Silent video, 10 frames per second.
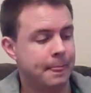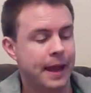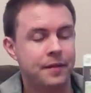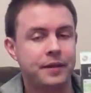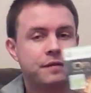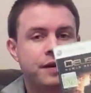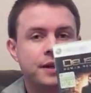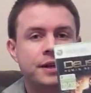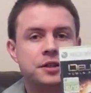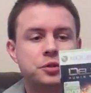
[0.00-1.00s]
and then
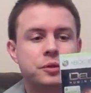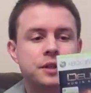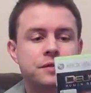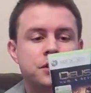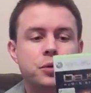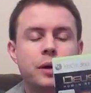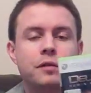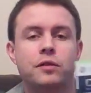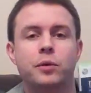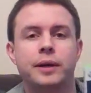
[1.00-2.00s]
finally I saw this for
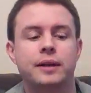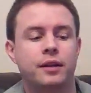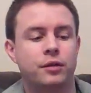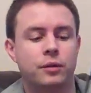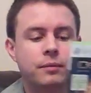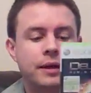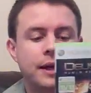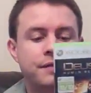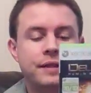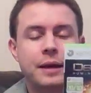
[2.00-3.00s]
12 quid, and I thought,
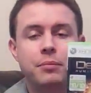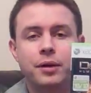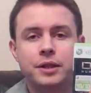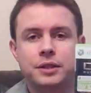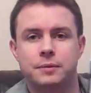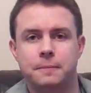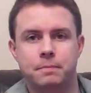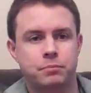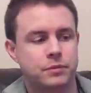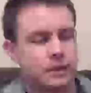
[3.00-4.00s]
okay, for that price,
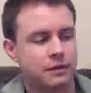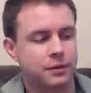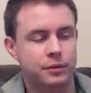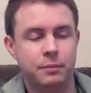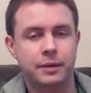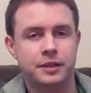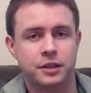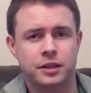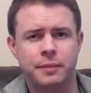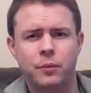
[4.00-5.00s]
definitely want to pick this
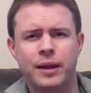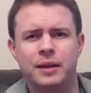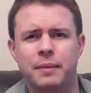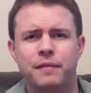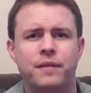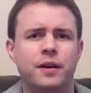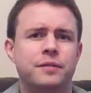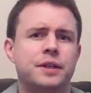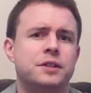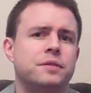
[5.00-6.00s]
up, because I've been waiting about 5
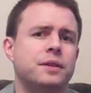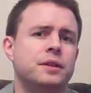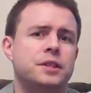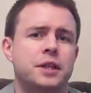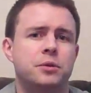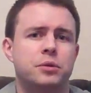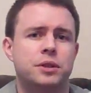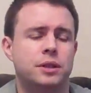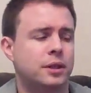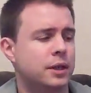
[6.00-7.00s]
years for a sequel
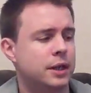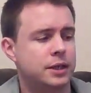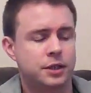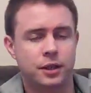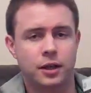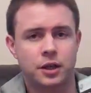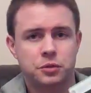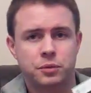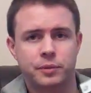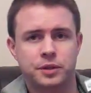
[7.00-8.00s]
to the
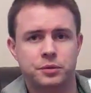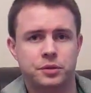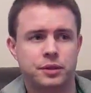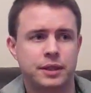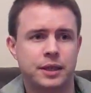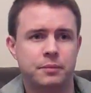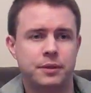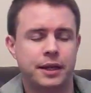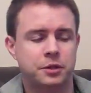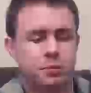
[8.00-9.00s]
last one, which was on
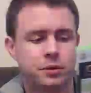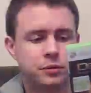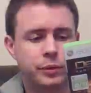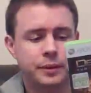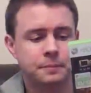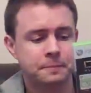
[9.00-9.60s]
the Xbox One.